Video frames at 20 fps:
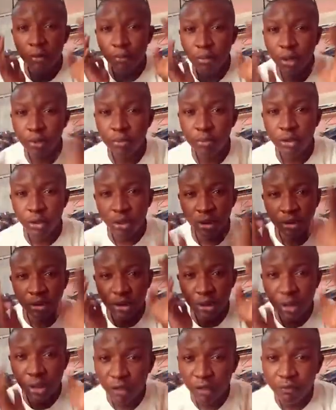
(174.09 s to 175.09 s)
but because
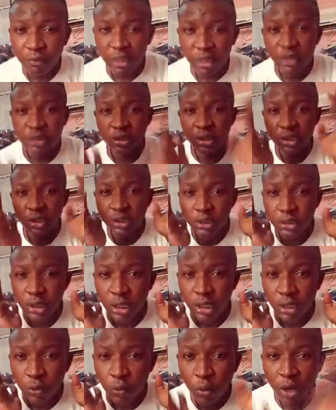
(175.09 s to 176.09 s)
the government is
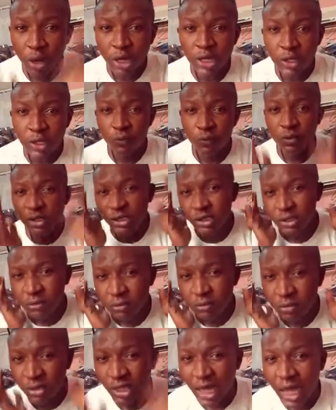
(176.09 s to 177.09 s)
working with the
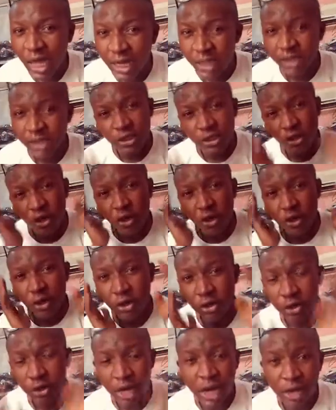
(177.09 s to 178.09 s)
reality
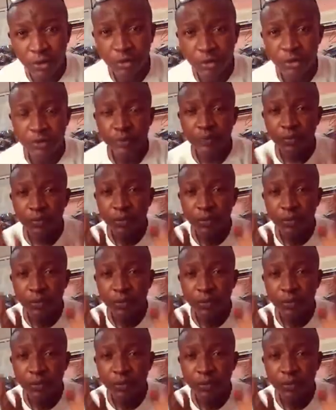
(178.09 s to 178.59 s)
on ground,